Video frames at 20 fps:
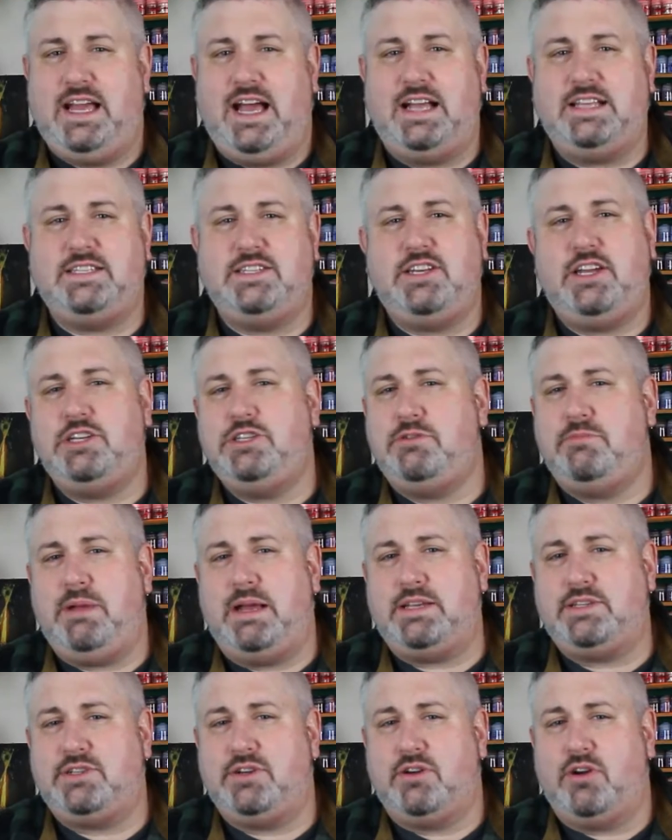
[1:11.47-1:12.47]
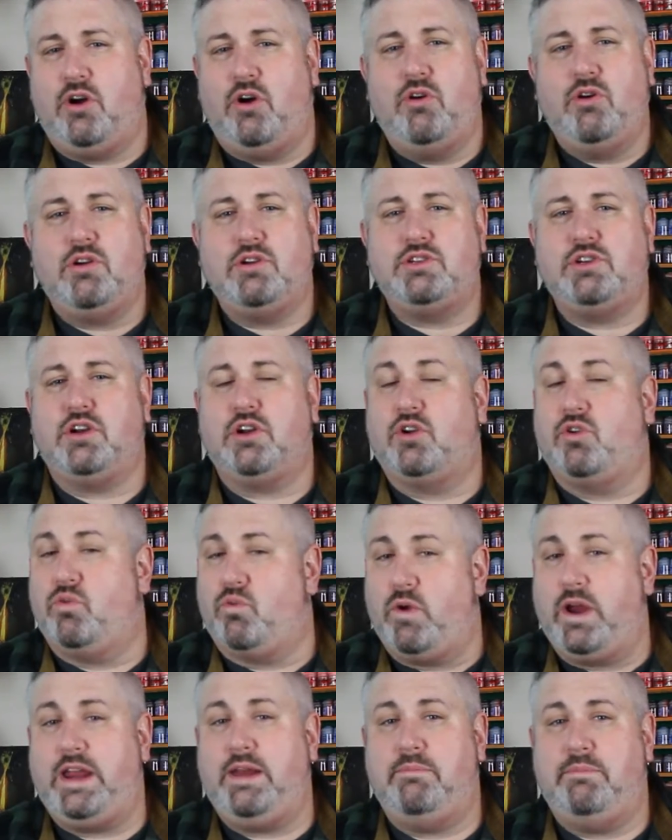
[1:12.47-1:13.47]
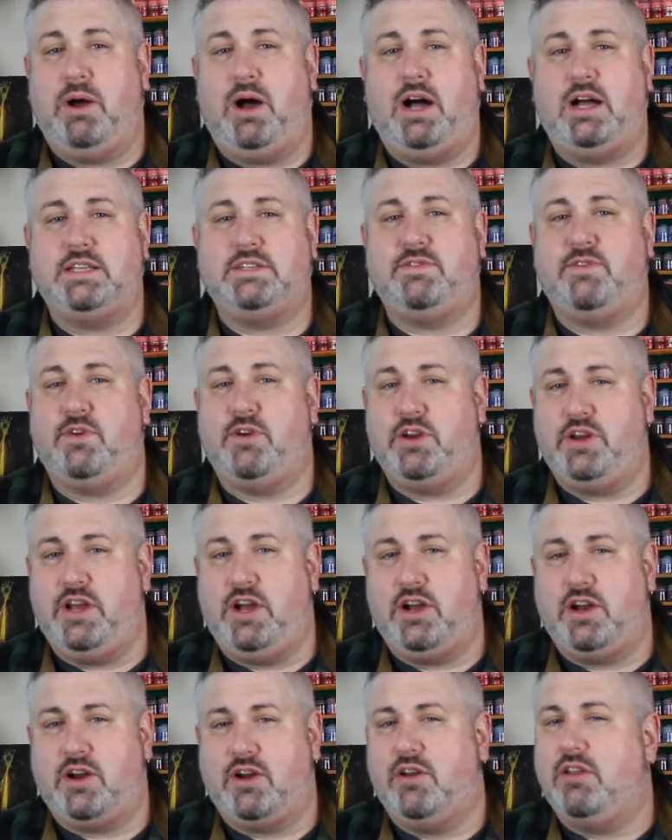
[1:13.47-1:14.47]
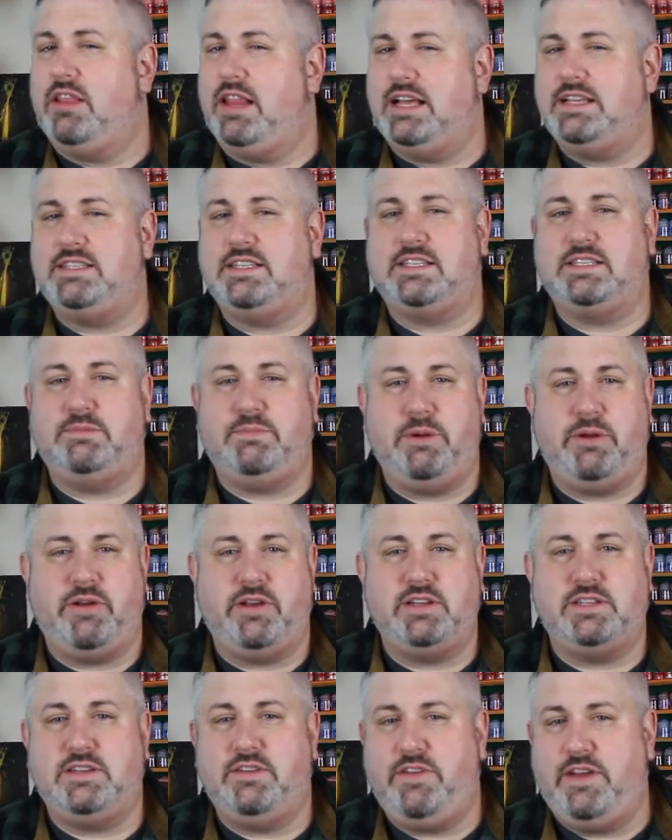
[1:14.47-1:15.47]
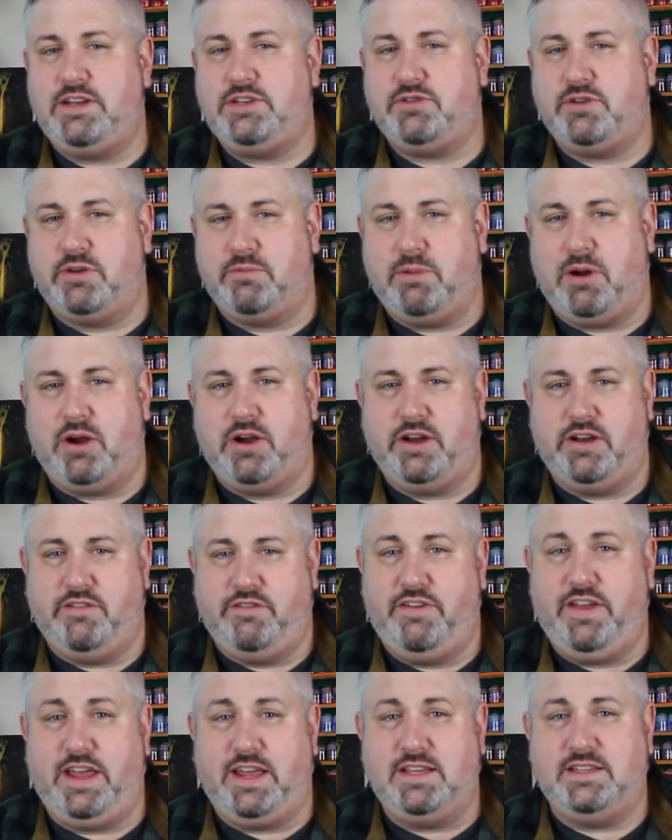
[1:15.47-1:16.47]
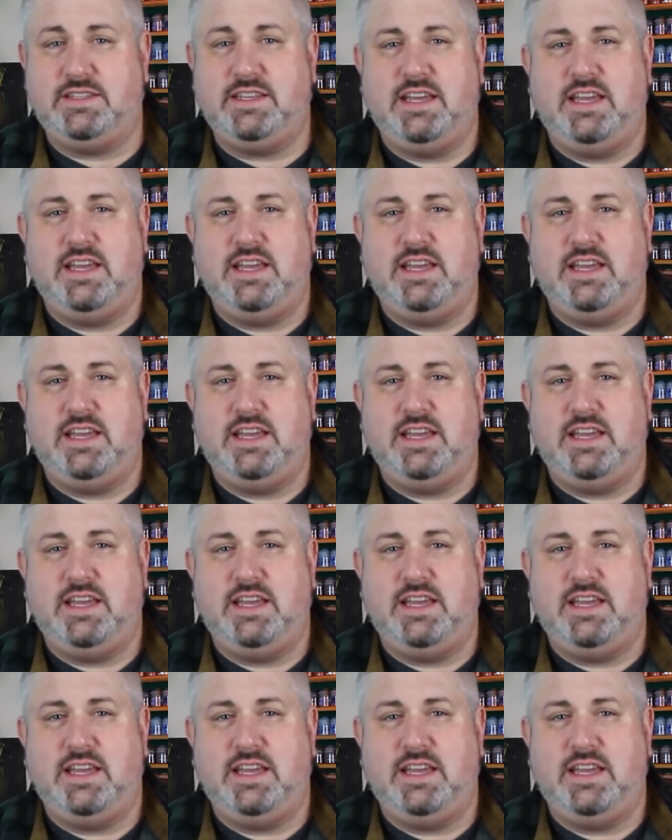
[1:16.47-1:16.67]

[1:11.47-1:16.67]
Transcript: As a dungeon master, ogres are a great boss for a younger, less experienced adventuring party to face,